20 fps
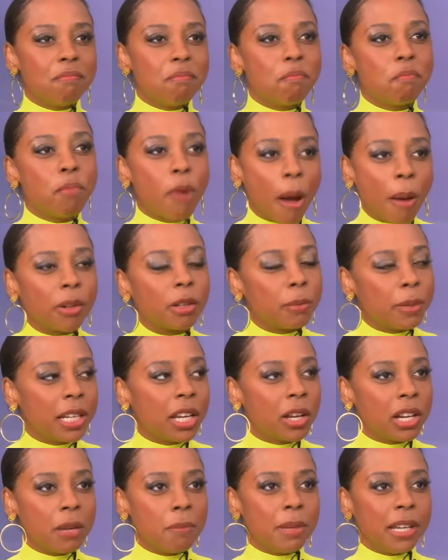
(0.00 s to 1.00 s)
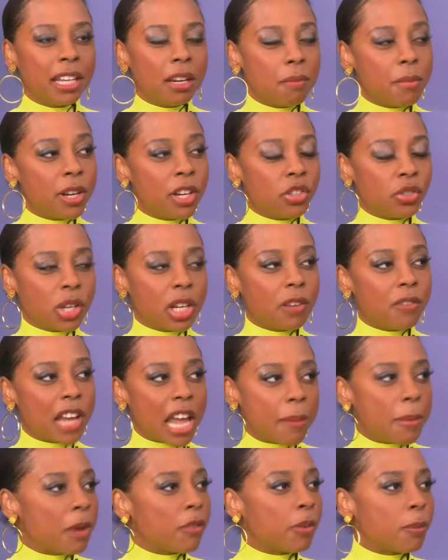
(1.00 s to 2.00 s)
probably going to be an administrative
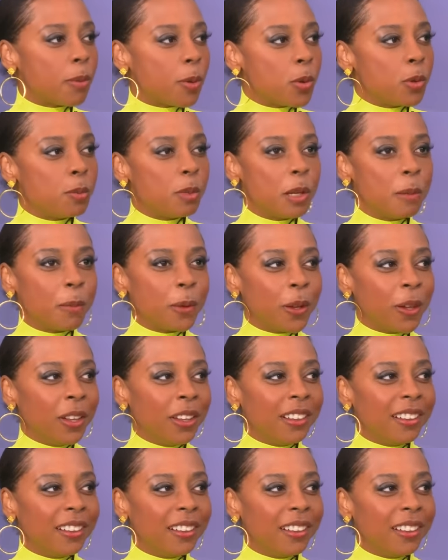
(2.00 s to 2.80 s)
nightmare for me. I want to be on the, the